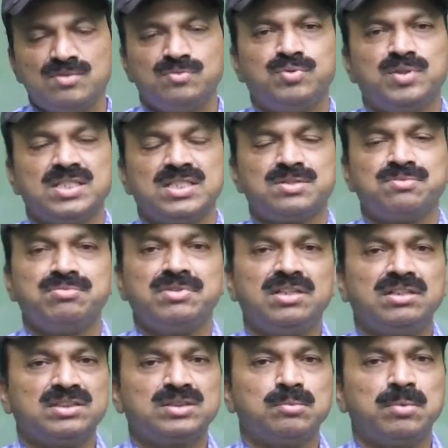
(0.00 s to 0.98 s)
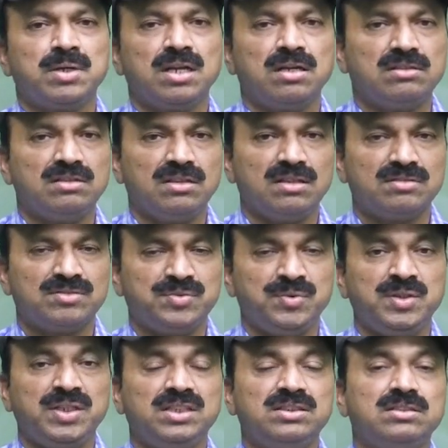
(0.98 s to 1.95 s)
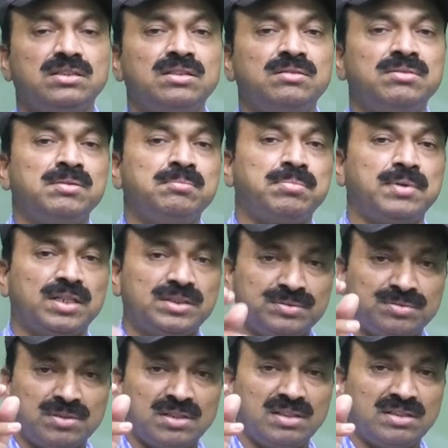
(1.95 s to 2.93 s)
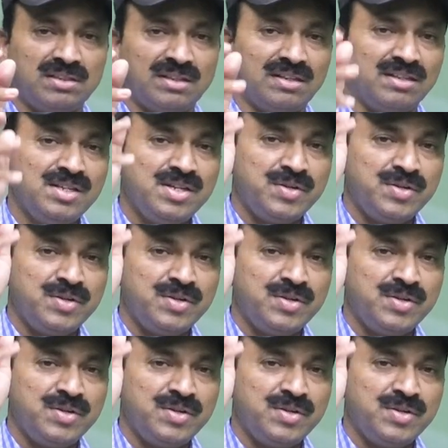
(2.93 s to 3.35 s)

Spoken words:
First one Rishabhanada, 23rd one Parshvanatha,